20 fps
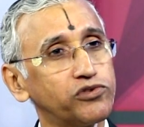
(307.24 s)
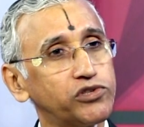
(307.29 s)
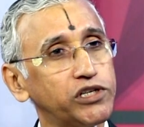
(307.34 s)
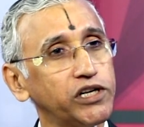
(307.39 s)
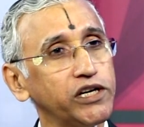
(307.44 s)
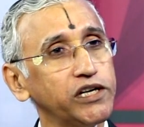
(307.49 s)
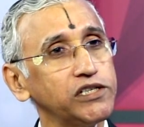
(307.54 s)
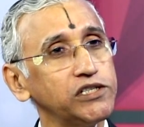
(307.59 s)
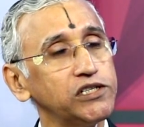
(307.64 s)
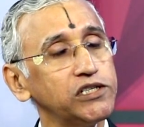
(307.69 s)

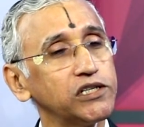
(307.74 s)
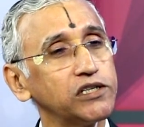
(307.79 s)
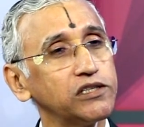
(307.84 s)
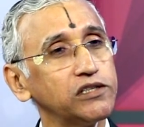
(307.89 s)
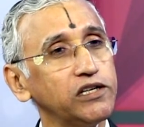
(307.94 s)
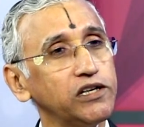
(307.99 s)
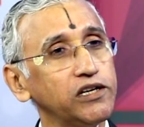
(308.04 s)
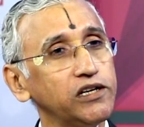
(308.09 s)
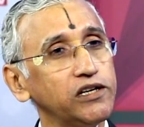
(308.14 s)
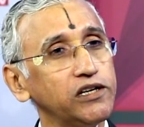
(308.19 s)
changing
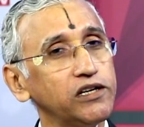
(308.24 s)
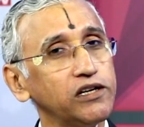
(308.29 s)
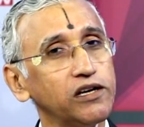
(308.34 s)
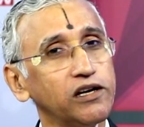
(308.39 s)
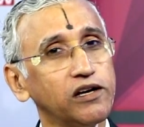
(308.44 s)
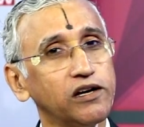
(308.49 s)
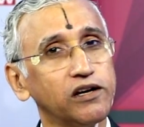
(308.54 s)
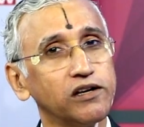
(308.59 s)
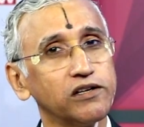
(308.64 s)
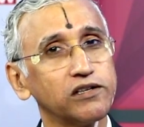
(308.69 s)
the
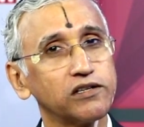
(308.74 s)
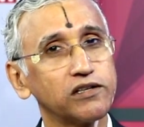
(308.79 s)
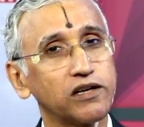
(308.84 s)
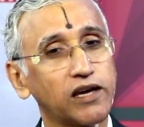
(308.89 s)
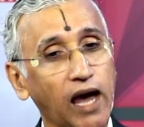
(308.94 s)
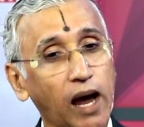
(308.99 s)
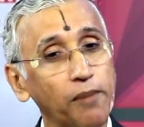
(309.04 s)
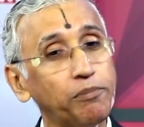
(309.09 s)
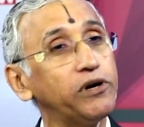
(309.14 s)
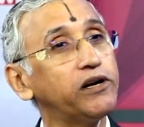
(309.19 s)

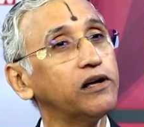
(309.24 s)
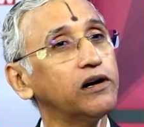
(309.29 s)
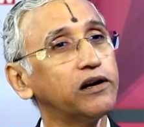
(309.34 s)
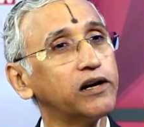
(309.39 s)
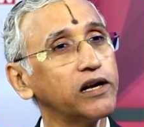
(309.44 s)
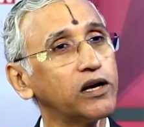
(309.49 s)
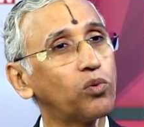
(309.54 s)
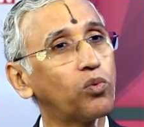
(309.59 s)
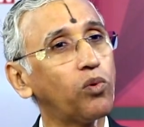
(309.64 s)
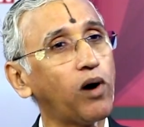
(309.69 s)
capital
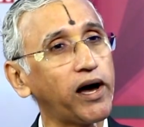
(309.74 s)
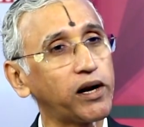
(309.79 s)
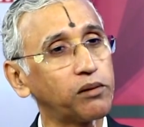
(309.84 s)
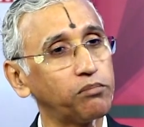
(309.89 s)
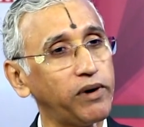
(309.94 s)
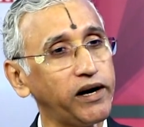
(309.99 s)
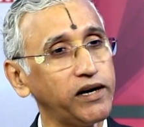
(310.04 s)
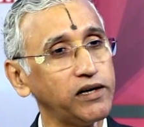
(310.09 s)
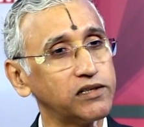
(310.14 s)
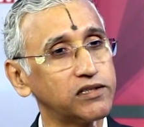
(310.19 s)

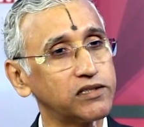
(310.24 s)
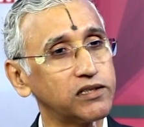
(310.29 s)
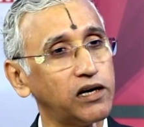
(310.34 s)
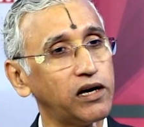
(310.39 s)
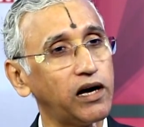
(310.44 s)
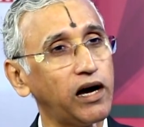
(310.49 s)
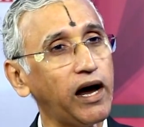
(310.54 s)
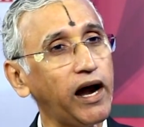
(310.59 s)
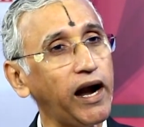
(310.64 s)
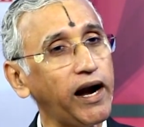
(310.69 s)
requirements
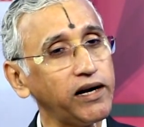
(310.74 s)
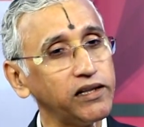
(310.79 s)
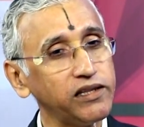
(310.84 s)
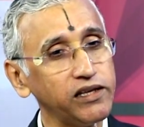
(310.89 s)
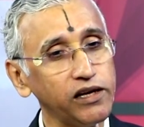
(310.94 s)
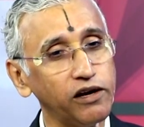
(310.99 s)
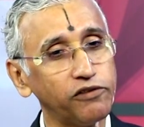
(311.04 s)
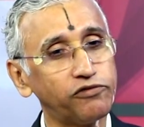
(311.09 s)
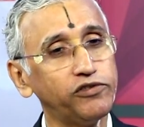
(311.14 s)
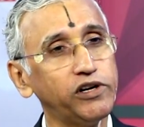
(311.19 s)
and
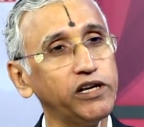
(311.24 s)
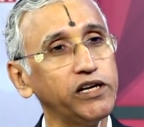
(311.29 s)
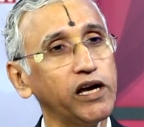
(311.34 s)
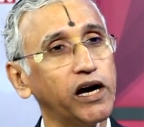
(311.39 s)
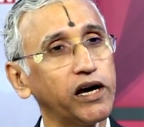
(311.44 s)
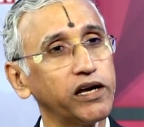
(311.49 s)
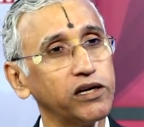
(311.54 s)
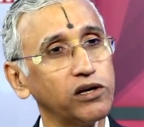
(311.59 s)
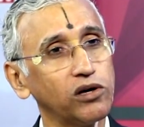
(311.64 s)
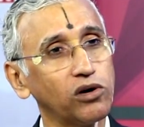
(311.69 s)
the
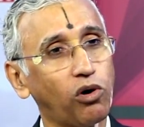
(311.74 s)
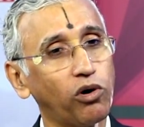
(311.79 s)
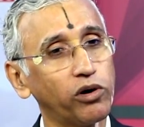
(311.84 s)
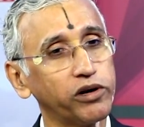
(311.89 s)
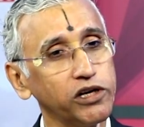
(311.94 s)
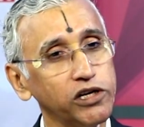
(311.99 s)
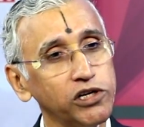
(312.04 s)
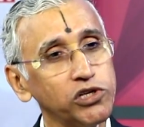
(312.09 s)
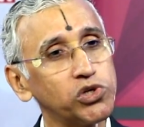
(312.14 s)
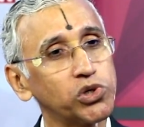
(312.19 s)
FDI
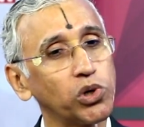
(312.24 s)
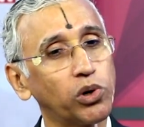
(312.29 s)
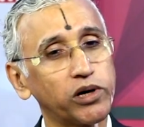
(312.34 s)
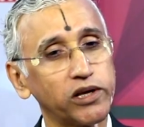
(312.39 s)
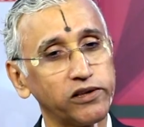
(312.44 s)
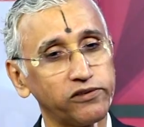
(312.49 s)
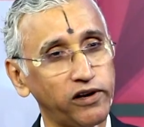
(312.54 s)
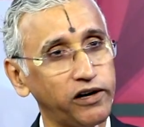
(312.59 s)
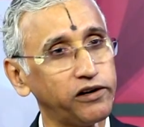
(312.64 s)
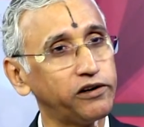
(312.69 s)
on
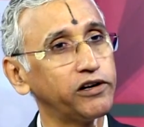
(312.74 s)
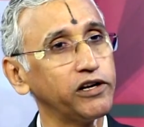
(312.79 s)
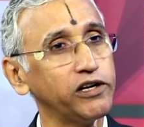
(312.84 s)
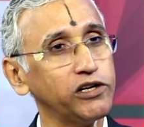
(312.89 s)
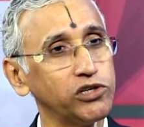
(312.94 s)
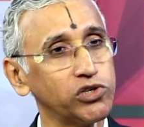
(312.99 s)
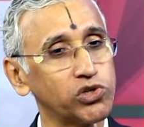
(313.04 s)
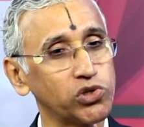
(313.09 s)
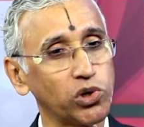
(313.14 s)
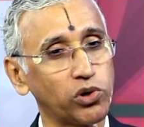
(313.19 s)
insurance and
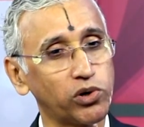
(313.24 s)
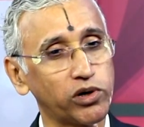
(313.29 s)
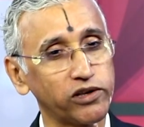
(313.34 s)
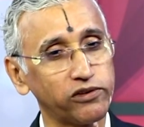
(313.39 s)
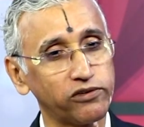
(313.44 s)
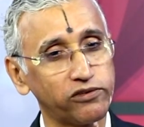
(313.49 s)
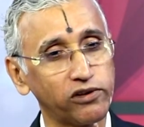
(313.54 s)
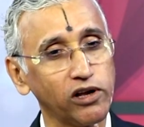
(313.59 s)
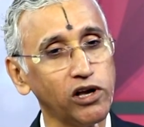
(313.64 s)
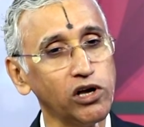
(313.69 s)

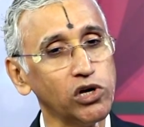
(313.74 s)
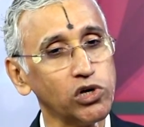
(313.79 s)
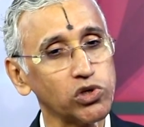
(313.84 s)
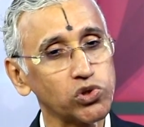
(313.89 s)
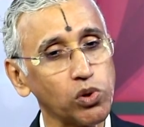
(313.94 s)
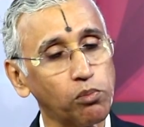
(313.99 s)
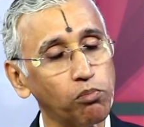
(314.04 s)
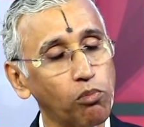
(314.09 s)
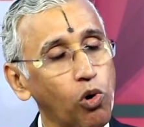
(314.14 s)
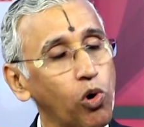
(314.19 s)
reinsurance.
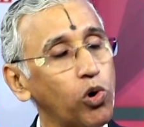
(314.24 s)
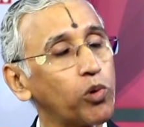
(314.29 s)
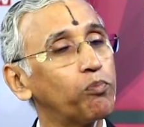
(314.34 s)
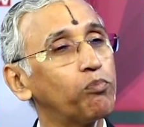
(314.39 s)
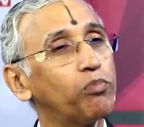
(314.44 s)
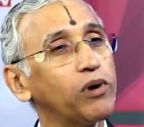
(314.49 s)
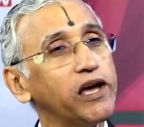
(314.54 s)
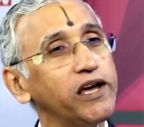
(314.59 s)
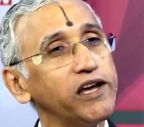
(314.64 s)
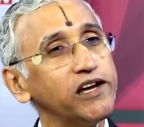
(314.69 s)
So more
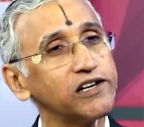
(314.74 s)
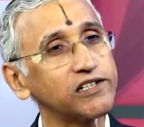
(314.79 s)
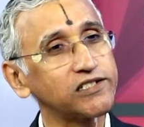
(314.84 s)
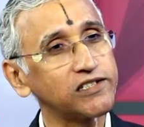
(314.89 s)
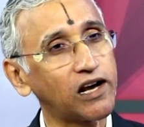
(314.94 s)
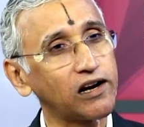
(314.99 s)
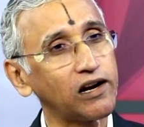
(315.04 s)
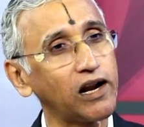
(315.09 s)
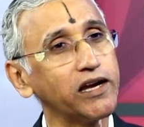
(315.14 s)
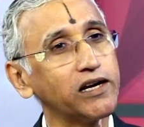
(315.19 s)
players
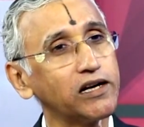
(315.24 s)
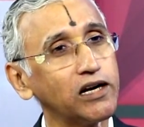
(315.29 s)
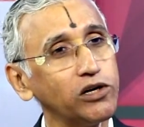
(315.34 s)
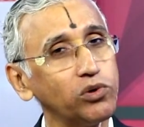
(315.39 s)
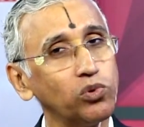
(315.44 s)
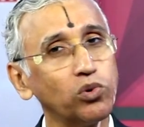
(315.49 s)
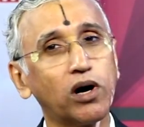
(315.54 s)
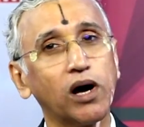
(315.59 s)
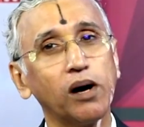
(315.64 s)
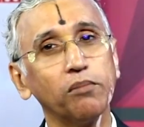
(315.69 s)
are likely
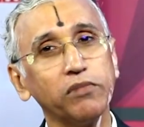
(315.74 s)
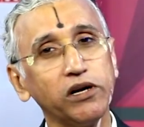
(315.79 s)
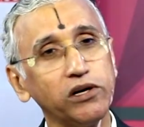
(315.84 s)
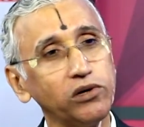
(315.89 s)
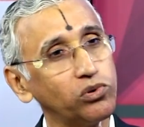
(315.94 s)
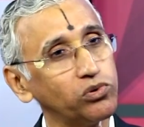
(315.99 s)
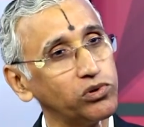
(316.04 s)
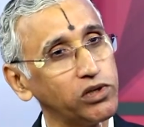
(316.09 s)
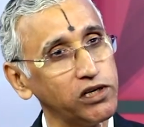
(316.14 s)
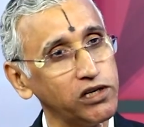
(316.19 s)
to come
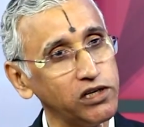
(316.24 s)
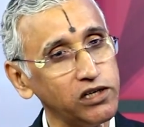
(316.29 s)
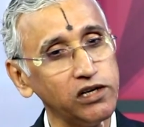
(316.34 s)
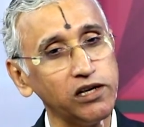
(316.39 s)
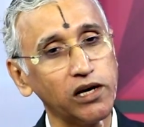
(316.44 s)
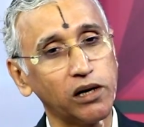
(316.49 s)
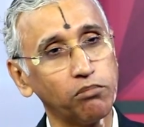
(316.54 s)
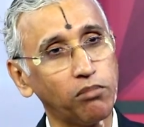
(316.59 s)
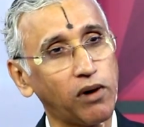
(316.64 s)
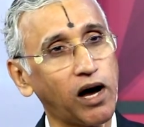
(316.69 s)
into the
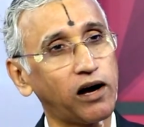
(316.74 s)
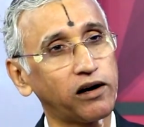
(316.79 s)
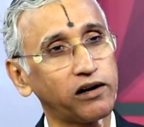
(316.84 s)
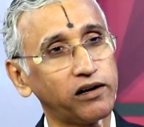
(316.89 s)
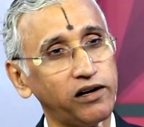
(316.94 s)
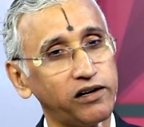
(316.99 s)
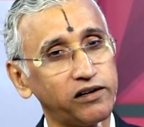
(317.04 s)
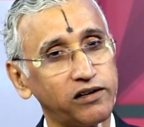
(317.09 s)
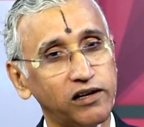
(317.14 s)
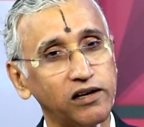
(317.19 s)
Indian
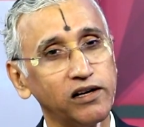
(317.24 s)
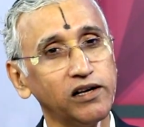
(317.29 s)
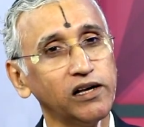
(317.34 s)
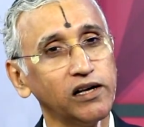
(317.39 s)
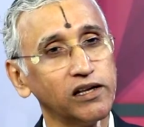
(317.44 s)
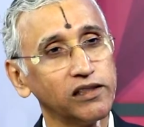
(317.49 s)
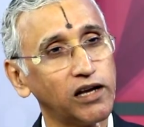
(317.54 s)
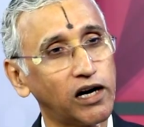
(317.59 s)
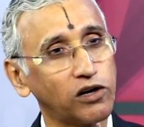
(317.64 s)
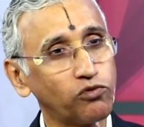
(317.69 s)
market
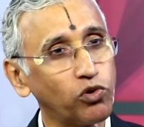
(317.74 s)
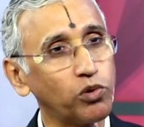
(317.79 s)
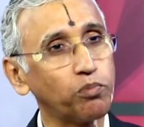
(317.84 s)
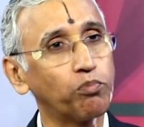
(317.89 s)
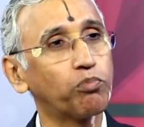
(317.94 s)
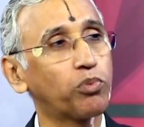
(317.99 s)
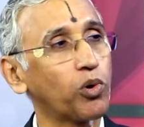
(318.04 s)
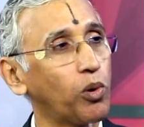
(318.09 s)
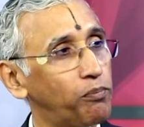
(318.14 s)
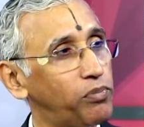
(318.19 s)
that
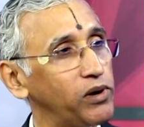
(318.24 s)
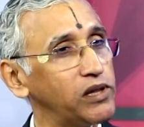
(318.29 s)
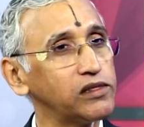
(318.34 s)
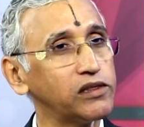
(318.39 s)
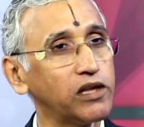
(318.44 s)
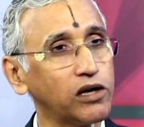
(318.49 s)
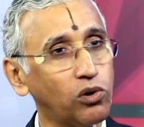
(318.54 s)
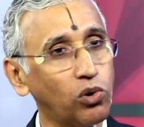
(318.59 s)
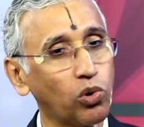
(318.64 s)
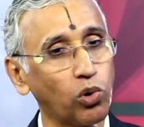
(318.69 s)
would propel
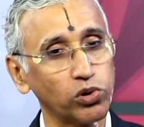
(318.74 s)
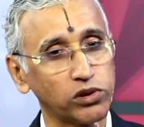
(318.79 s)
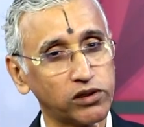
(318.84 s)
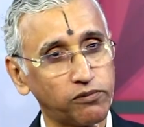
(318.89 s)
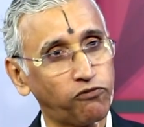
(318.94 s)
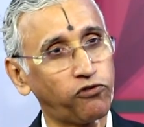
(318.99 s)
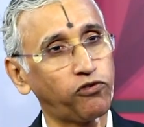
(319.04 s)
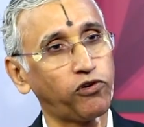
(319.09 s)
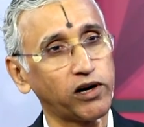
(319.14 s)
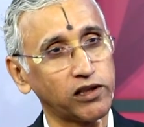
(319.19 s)
the
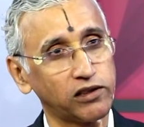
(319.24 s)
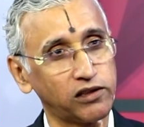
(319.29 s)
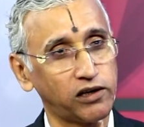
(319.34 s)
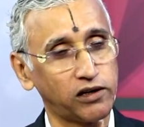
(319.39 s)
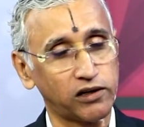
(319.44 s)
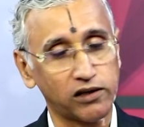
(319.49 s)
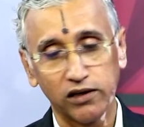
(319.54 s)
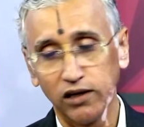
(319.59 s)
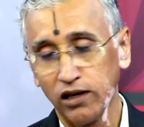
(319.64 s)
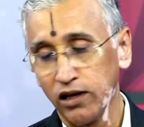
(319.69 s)
growth further.